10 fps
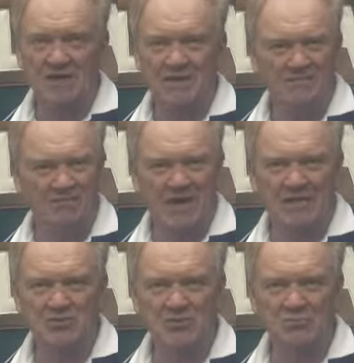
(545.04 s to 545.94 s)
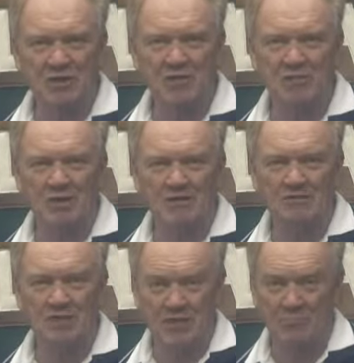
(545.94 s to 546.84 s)
invites the public
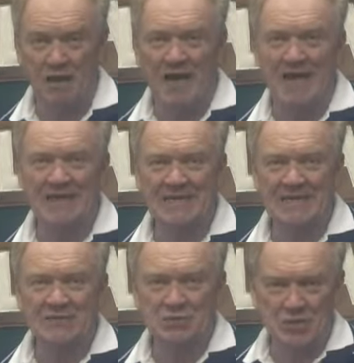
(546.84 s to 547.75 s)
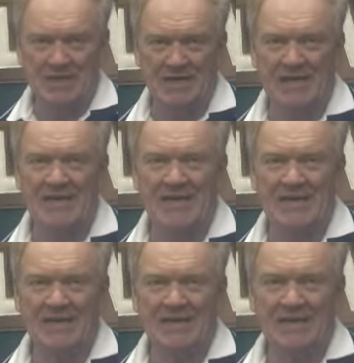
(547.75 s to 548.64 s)
to come by, say hi,
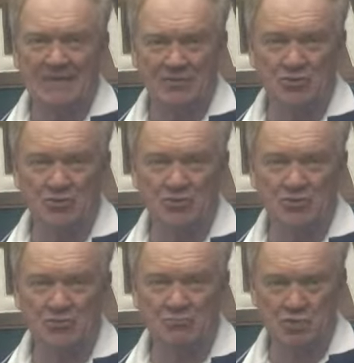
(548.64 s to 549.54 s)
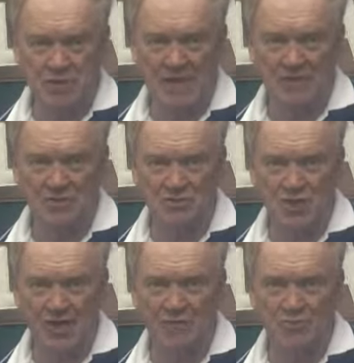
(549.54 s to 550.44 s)
and enjoy some snacks and
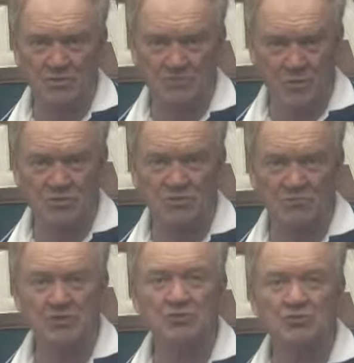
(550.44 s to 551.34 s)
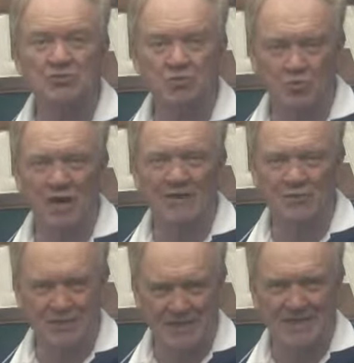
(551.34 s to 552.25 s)
light refreshments
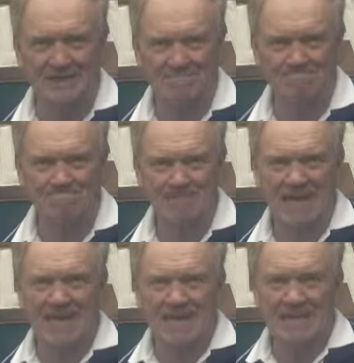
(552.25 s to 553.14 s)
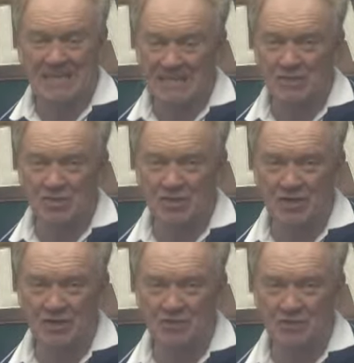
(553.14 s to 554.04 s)
throughout the day. And that's a look
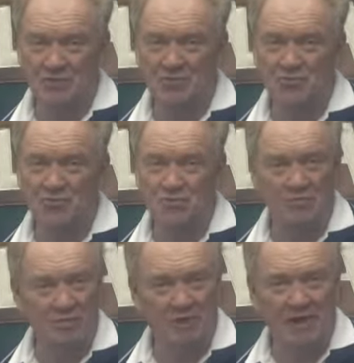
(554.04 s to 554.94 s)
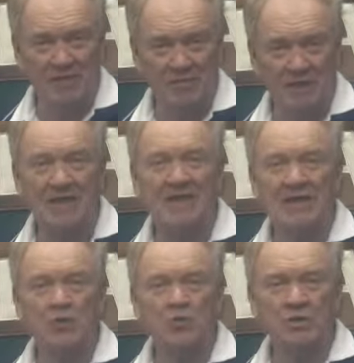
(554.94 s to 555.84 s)
at our news. We'll be back in a minute
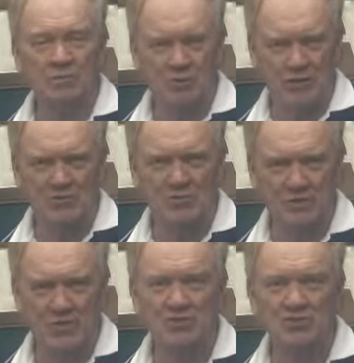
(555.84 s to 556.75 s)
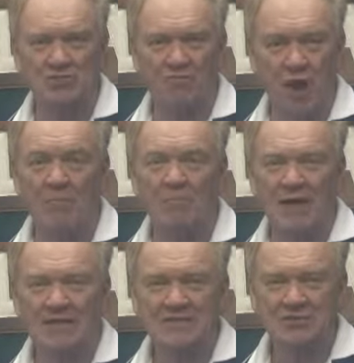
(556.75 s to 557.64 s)
with a press release from
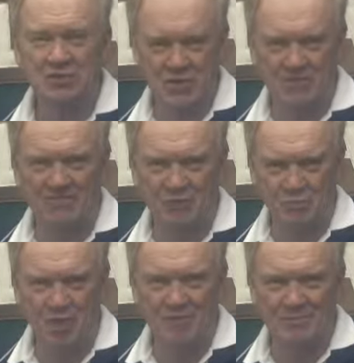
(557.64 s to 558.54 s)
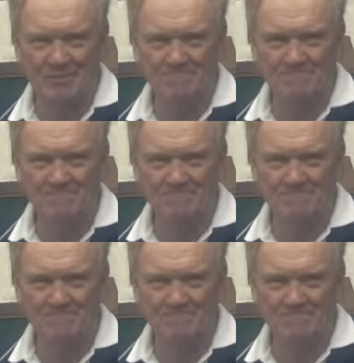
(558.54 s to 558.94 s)
the Sheriff's Department.